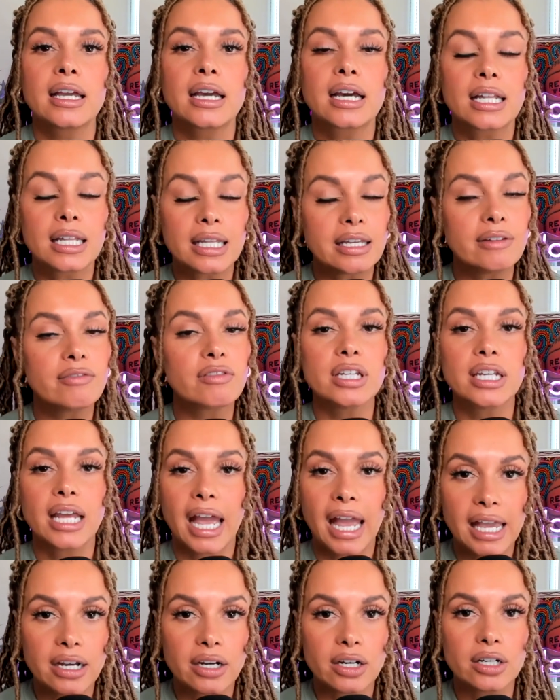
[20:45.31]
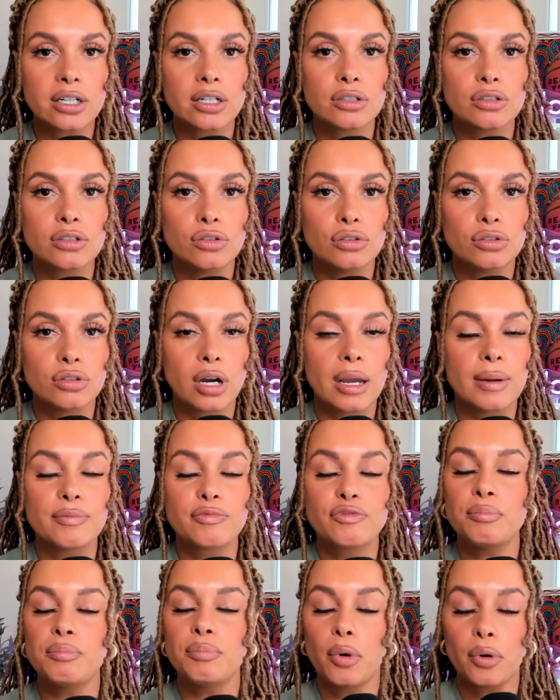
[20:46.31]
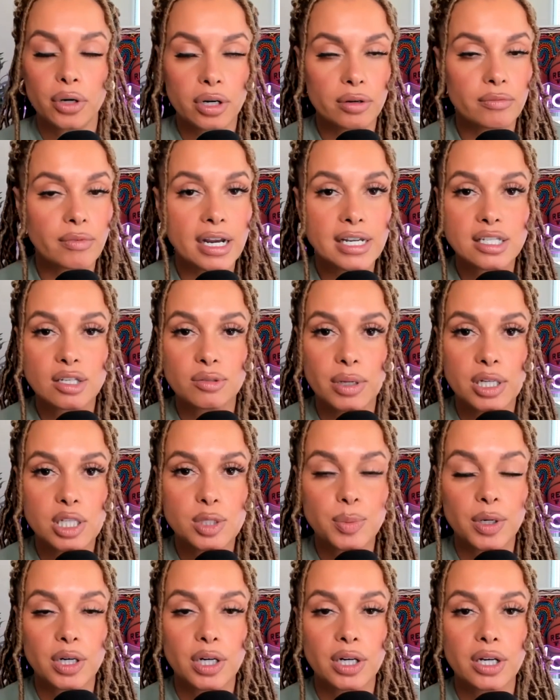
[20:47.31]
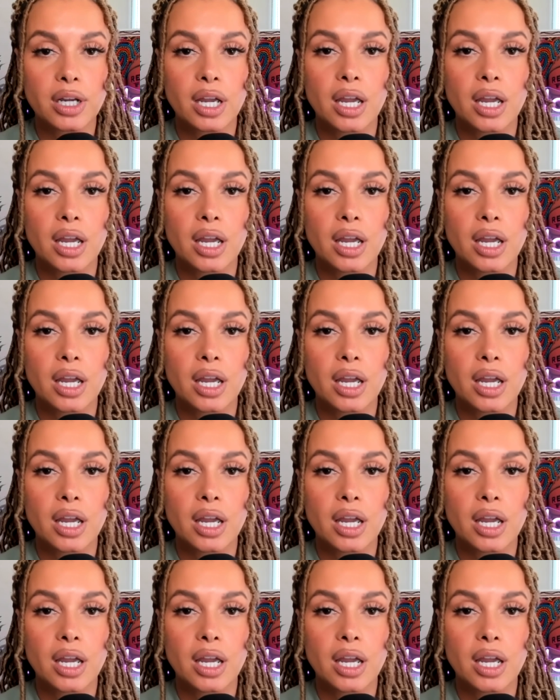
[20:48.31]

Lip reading: Cleveland hater. I'm born and raised in Pittsburgh.